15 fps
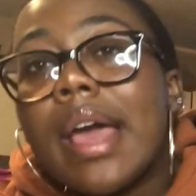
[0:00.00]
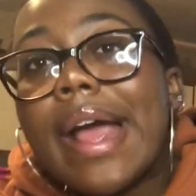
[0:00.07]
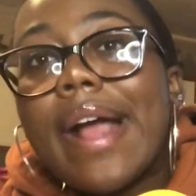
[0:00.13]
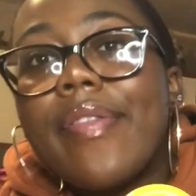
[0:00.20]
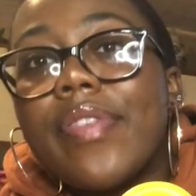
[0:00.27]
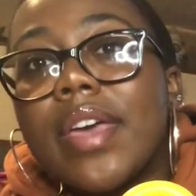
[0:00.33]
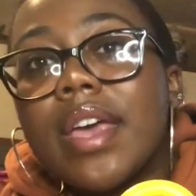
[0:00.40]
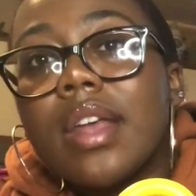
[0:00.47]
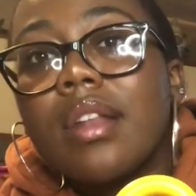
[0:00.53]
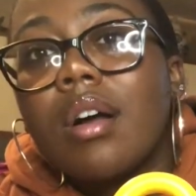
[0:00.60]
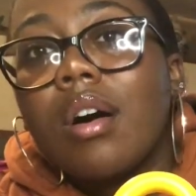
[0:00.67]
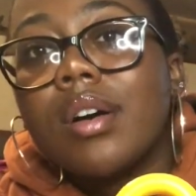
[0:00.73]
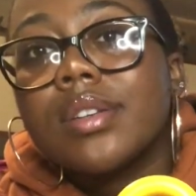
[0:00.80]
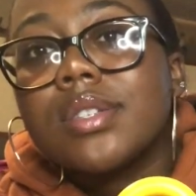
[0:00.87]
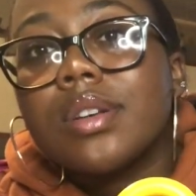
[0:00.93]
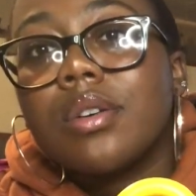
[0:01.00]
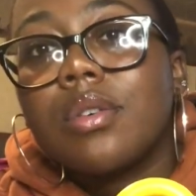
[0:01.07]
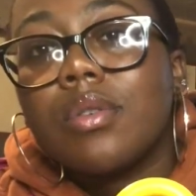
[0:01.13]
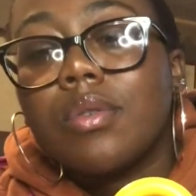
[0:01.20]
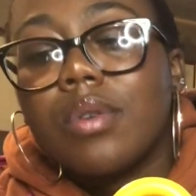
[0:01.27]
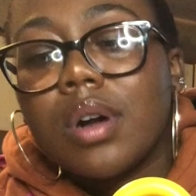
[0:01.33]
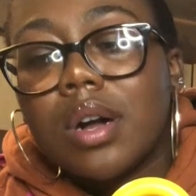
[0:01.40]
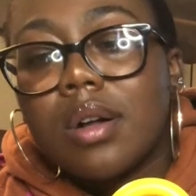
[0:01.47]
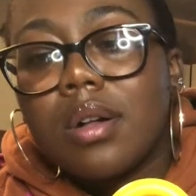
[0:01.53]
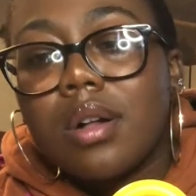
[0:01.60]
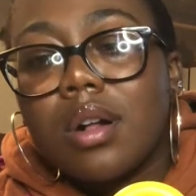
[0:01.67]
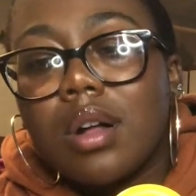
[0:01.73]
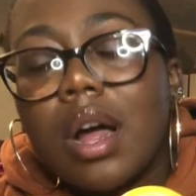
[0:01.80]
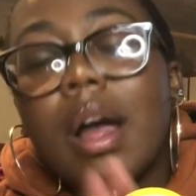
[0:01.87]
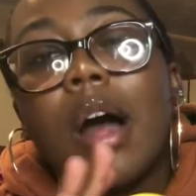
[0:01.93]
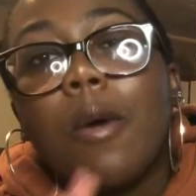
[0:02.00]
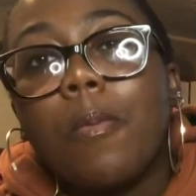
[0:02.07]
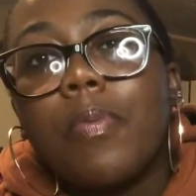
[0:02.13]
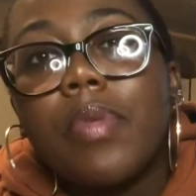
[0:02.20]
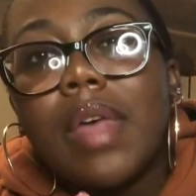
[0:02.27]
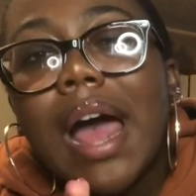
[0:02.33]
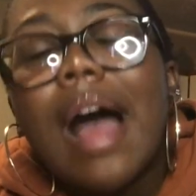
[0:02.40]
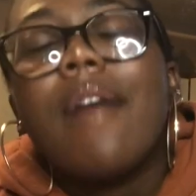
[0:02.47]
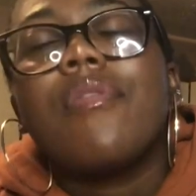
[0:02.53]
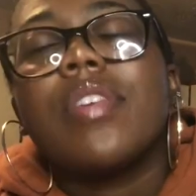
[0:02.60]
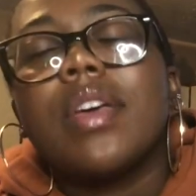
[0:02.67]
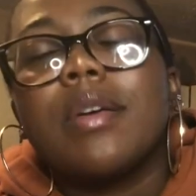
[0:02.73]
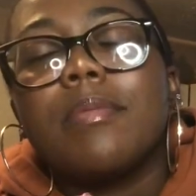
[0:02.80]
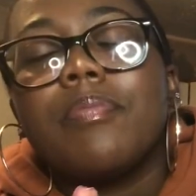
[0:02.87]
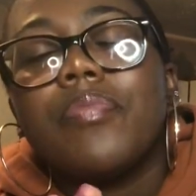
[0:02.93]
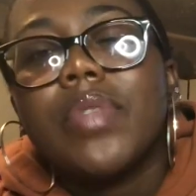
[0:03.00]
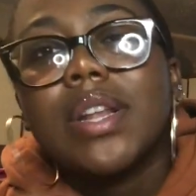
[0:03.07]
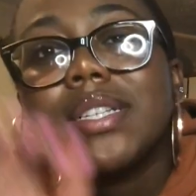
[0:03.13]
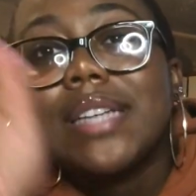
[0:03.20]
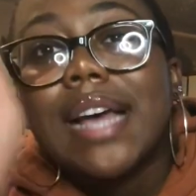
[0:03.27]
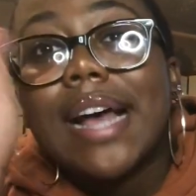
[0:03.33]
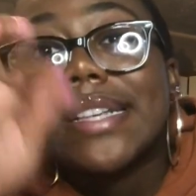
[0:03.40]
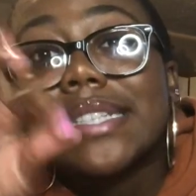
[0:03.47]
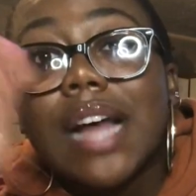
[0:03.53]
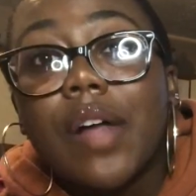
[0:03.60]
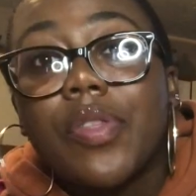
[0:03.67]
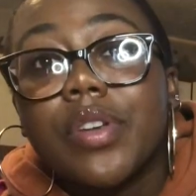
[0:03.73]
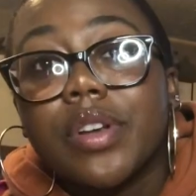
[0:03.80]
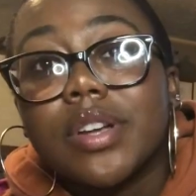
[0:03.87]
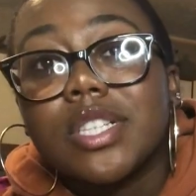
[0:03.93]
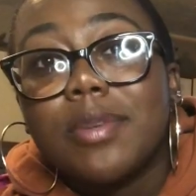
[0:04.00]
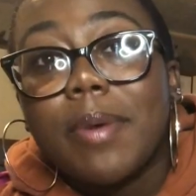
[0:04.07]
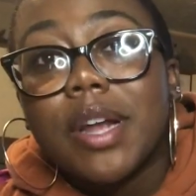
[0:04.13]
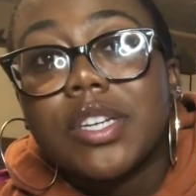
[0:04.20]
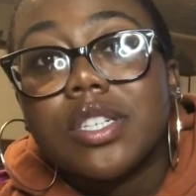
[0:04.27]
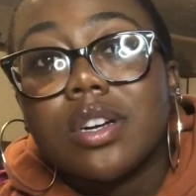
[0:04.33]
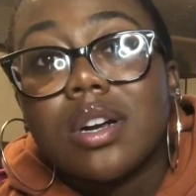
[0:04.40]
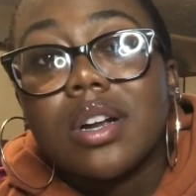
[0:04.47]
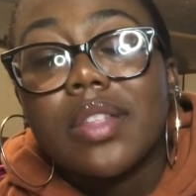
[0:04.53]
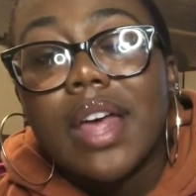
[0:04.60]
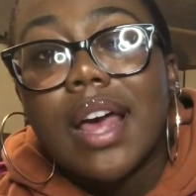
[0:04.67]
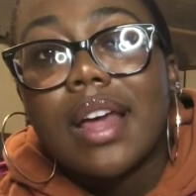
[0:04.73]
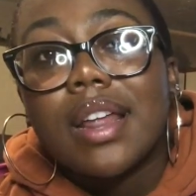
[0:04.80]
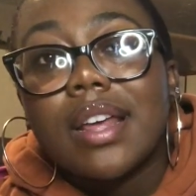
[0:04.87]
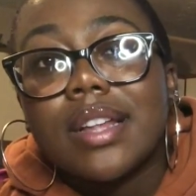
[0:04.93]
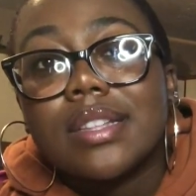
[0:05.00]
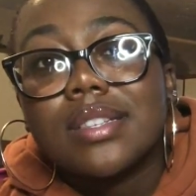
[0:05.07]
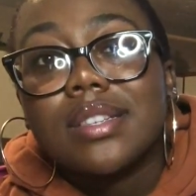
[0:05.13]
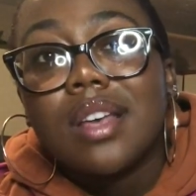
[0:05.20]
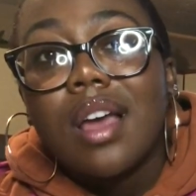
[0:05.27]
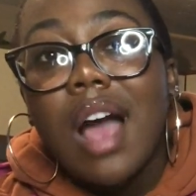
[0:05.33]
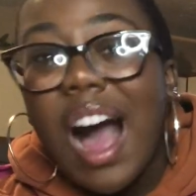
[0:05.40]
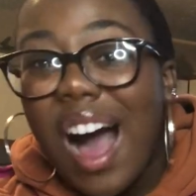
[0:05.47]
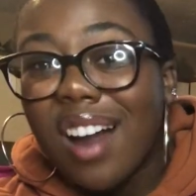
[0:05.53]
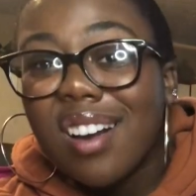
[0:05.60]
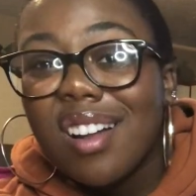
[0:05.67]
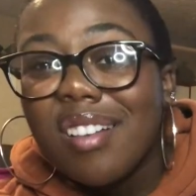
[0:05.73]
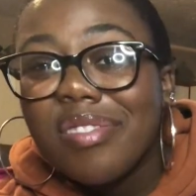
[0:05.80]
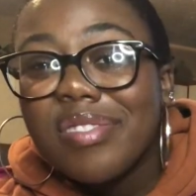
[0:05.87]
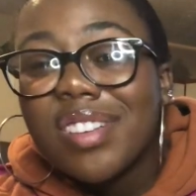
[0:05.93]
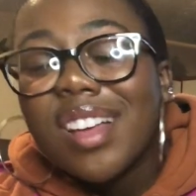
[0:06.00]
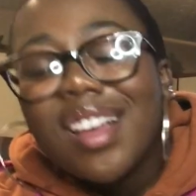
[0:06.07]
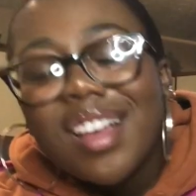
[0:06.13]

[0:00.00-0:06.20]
And then also have them test out the grease to make sure that it's hot enough.